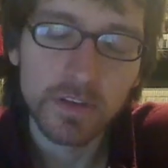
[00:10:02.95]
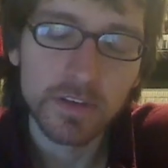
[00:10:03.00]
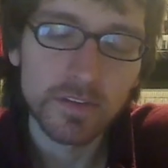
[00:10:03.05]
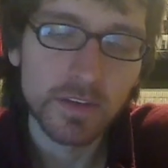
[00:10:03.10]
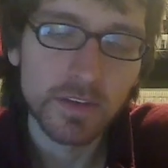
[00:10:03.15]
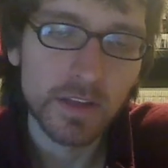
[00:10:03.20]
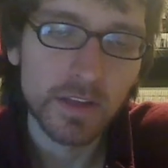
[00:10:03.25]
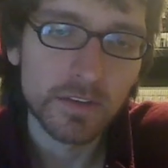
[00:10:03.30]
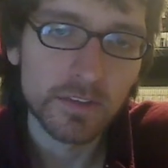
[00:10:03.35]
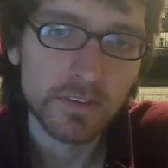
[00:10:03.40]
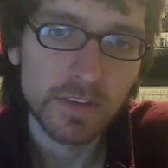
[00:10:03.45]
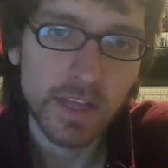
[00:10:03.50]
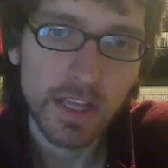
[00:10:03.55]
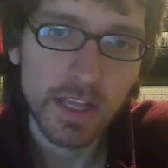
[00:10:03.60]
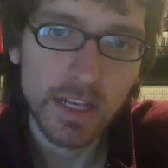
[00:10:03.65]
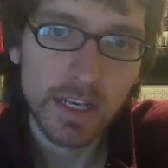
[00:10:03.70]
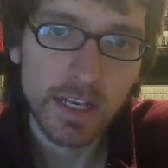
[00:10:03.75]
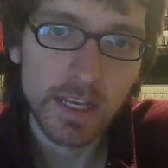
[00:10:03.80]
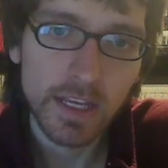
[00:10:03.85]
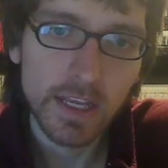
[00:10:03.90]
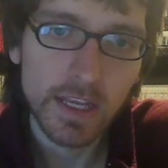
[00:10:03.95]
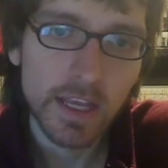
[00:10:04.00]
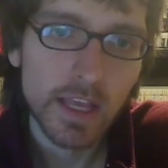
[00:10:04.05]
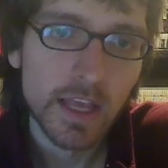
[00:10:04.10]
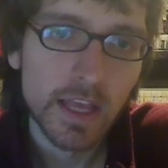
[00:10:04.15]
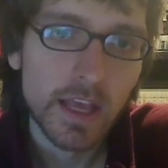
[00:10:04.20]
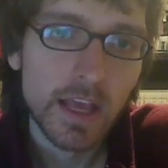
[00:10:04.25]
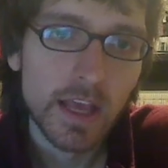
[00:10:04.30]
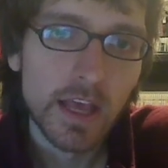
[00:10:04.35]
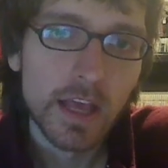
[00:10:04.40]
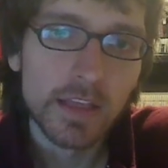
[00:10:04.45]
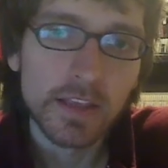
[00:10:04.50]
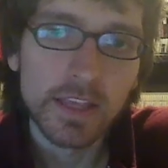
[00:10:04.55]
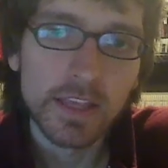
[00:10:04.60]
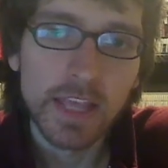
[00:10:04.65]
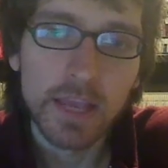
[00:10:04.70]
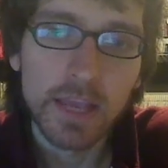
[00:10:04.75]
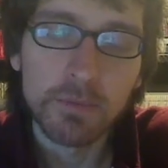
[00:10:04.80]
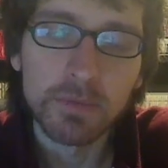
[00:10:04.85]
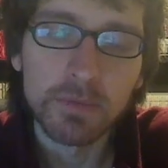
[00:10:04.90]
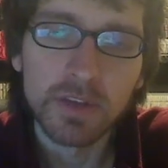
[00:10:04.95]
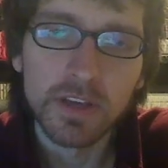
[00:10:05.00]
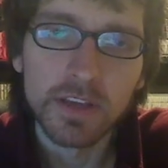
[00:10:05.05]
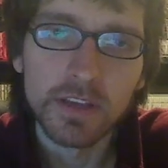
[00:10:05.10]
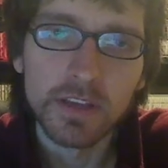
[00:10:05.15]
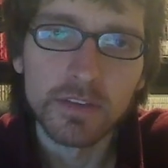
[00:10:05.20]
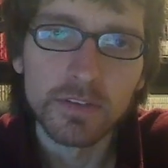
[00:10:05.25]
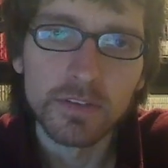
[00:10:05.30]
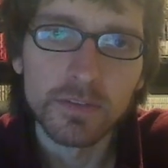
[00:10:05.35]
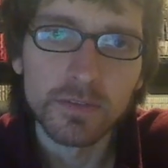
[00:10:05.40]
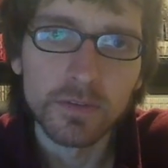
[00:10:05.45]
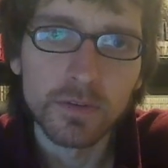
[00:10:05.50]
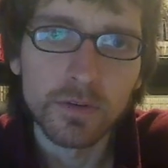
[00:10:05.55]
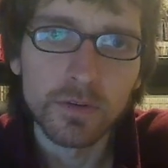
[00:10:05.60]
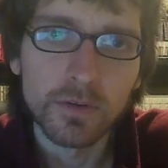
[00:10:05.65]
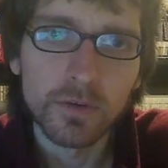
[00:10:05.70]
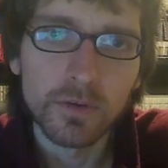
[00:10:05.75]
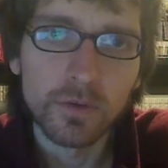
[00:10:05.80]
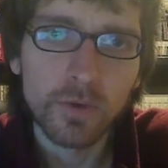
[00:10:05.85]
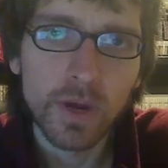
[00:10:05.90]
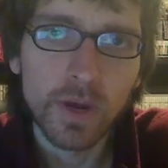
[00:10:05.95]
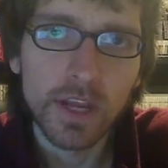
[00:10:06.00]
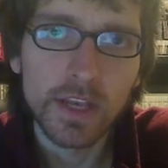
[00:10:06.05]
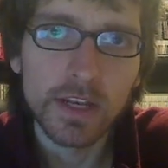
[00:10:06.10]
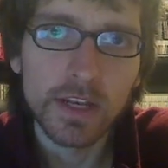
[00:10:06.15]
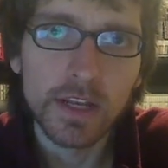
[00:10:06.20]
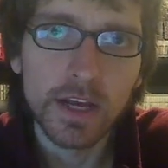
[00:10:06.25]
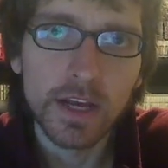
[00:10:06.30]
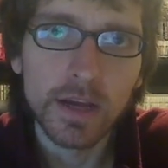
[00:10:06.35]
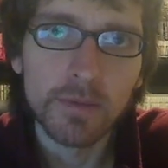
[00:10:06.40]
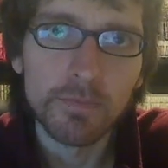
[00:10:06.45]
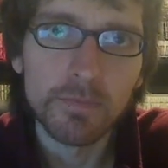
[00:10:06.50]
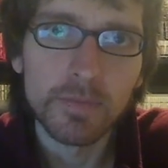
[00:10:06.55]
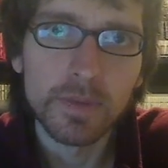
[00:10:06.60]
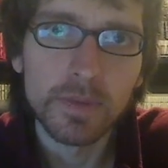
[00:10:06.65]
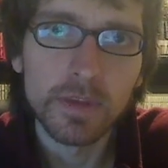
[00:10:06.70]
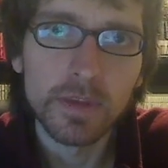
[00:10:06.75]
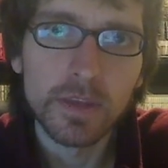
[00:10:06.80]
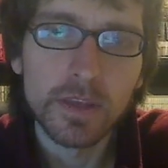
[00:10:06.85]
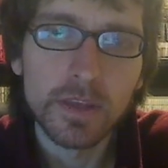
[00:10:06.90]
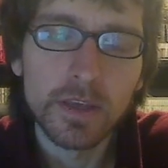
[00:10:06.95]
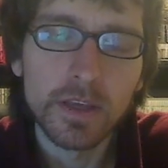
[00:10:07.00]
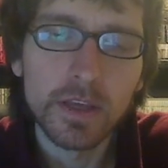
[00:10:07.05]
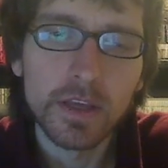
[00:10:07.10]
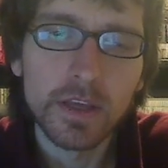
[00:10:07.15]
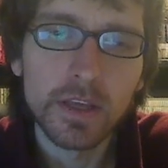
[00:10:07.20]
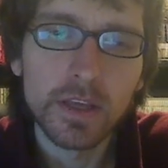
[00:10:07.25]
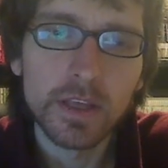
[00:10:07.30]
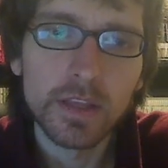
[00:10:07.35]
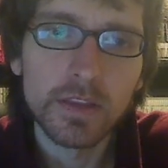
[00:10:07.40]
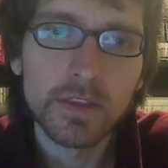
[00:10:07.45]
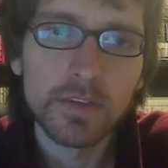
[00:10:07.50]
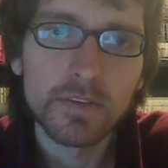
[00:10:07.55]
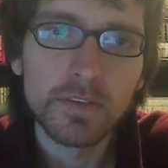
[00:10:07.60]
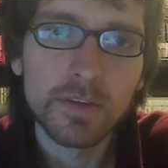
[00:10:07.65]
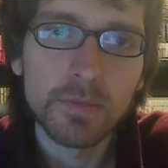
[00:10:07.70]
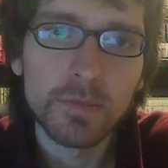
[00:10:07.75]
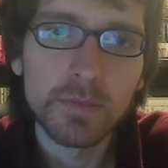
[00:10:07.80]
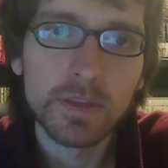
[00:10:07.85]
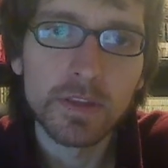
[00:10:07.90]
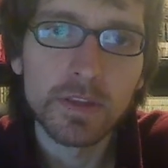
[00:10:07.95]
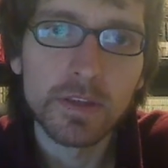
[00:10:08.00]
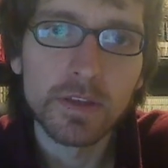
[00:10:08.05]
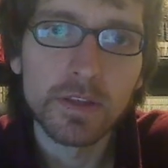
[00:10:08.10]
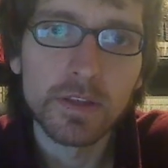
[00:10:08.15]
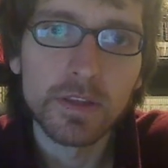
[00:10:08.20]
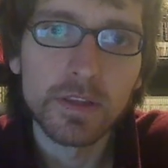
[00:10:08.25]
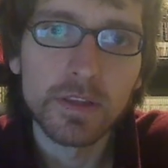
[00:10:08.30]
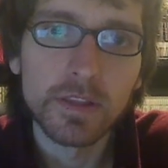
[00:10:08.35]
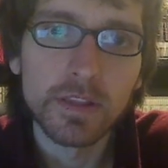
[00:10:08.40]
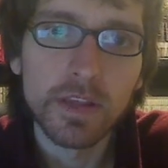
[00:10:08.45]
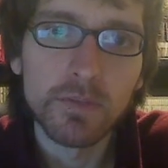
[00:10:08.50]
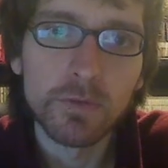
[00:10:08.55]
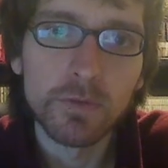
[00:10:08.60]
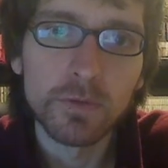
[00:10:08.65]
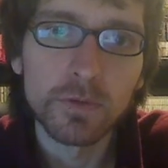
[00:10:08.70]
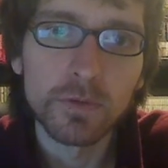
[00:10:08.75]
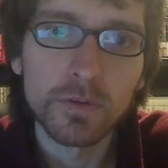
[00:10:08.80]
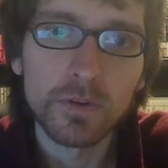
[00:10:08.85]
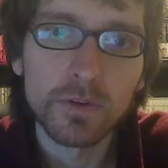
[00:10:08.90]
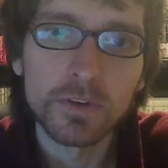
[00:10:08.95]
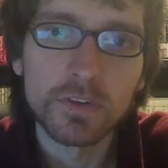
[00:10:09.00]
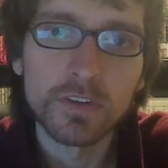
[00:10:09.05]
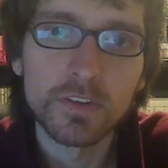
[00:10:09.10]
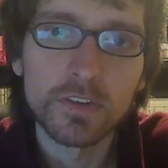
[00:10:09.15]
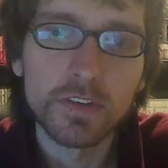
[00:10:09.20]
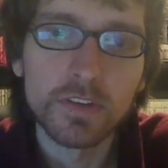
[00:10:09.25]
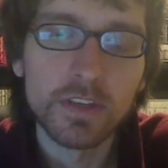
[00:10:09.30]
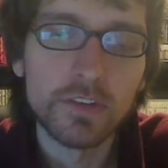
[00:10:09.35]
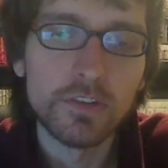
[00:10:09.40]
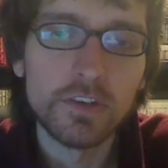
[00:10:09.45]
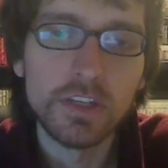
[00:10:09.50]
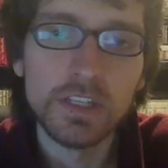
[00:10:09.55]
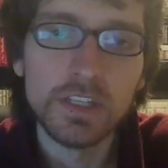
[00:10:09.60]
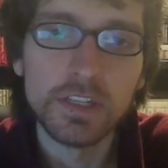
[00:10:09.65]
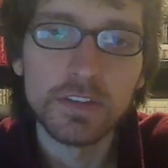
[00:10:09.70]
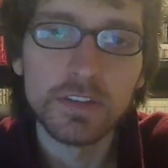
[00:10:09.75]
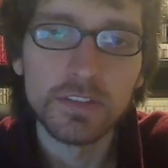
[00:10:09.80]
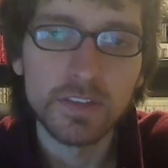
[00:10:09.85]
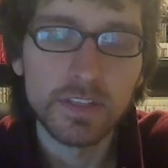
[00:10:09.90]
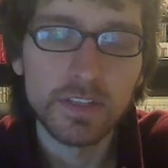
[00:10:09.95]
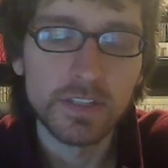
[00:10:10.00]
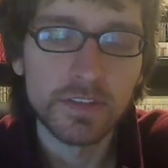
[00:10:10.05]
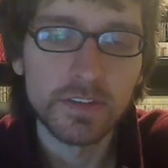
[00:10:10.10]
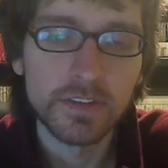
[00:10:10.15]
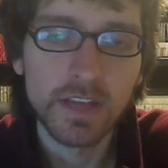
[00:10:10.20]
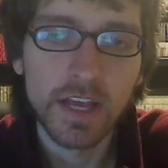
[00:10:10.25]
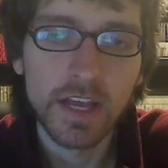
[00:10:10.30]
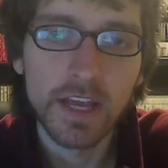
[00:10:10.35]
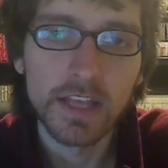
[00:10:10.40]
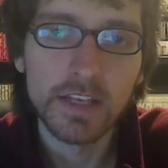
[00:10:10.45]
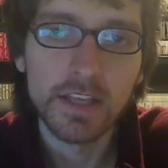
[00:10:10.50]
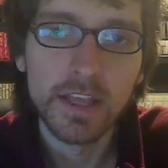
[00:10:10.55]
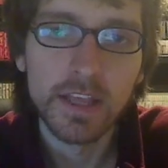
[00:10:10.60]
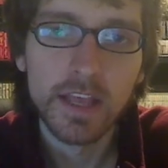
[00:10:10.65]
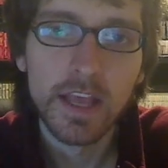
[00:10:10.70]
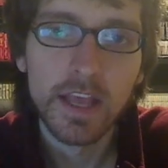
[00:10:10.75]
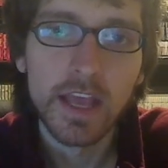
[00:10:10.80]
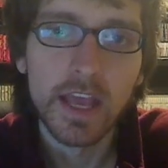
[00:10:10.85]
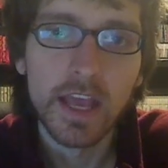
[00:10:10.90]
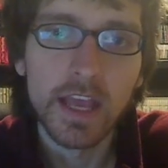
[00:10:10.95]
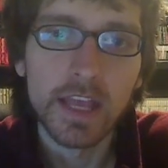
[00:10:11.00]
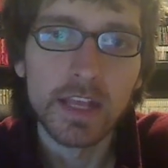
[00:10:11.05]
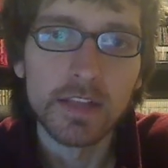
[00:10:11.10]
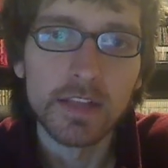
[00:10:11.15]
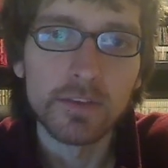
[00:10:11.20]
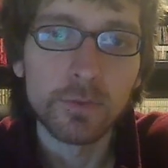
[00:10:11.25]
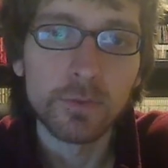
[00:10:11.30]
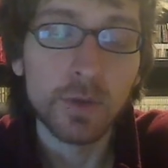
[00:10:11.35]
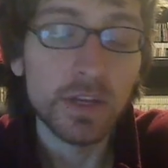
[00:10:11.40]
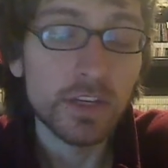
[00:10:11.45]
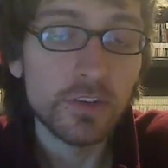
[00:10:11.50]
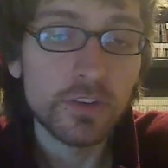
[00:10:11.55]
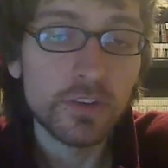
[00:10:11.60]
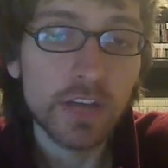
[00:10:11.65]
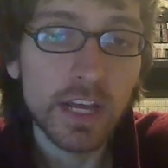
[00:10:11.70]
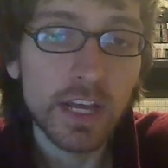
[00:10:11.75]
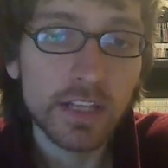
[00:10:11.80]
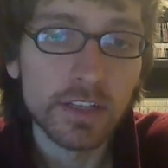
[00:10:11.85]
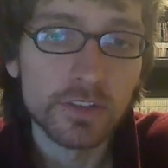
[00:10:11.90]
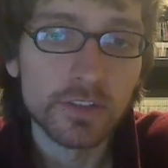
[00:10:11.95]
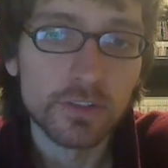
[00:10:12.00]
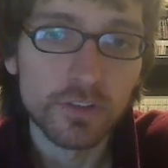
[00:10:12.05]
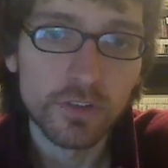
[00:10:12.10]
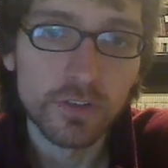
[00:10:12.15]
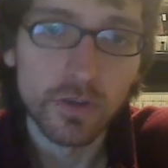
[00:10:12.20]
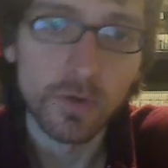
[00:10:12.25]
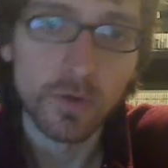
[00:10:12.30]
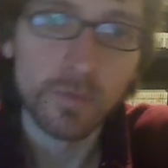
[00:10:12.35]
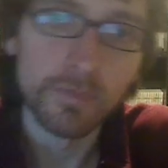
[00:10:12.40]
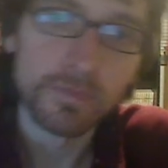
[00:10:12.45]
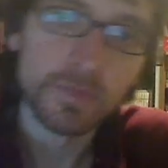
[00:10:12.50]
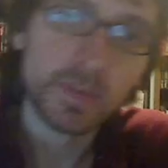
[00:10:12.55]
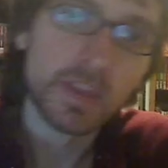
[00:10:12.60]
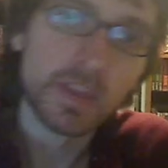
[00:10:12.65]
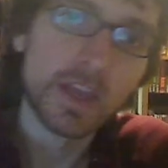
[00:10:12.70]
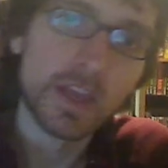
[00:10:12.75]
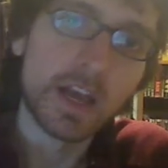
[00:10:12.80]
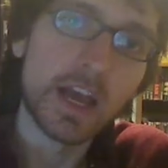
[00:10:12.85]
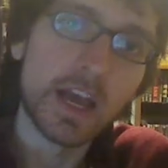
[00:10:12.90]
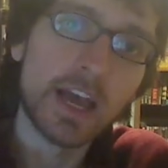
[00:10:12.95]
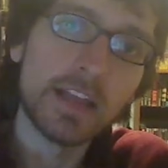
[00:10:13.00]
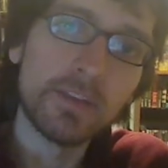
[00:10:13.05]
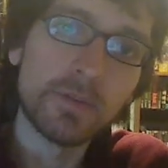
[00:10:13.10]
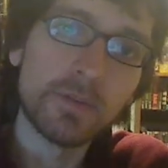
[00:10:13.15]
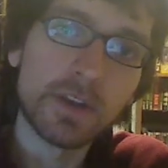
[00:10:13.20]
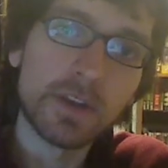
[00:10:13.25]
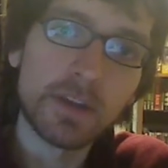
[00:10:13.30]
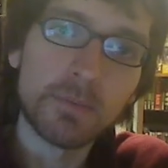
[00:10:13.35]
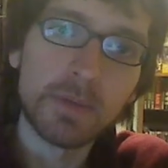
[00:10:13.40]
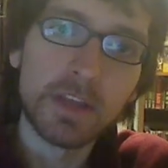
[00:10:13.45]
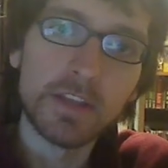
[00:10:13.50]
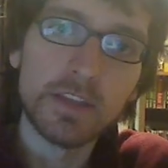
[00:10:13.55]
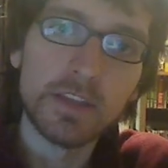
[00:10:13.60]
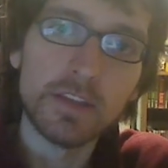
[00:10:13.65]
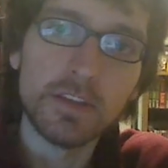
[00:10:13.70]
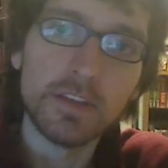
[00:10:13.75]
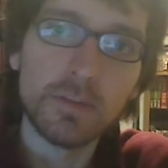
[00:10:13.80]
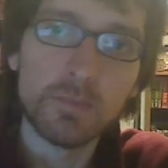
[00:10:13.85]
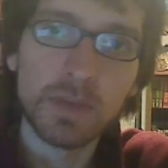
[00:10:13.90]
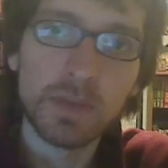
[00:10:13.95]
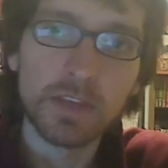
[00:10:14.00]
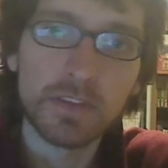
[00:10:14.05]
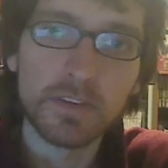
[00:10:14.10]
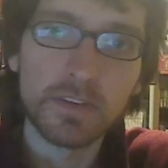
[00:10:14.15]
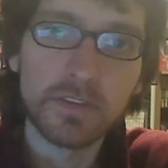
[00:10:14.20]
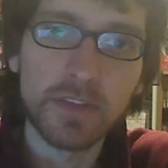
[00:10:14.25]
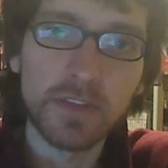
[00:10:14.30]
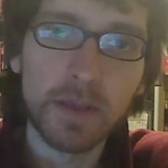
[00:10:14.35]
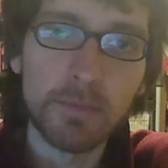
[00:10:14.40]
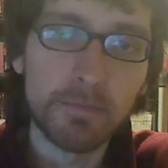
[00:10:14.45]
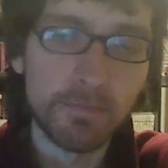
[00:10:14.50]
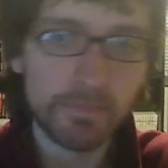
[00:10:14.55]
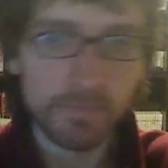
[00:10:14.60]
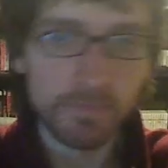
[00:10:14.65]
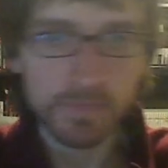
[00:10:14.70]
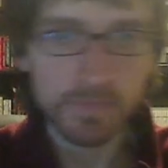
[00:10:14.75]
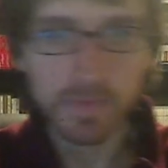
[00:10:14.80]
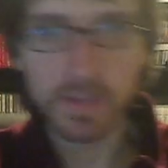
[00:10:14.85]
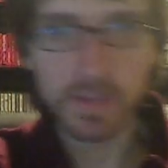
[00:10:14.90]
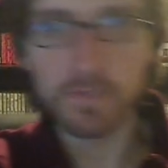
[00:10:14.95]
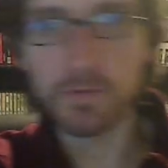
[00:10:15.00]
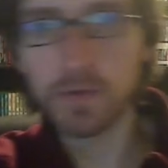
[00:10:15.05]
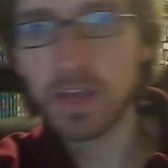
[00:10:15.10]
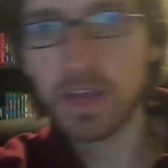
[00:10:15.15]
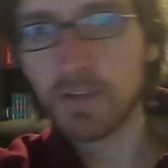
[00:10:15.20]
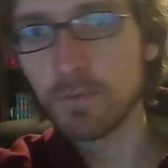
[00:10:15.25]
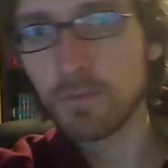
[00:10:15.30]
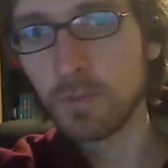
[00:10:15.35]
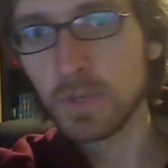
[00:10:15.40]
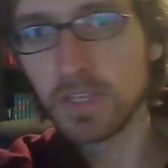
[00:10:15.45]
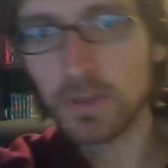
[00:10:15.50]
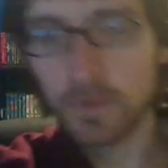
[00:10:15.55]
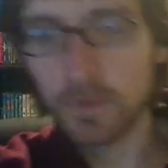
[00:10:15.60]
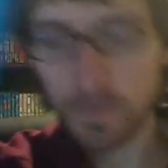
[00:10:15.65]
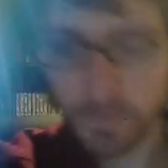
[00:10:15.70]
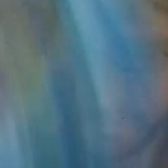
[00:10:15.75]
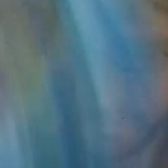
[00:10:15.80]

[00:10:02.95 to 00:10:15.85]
is outstanding. The gameplay is great. Some of the levels are just ingeniously designed and quite a challenge. So highly recommend you pick this up if you have a Wii U.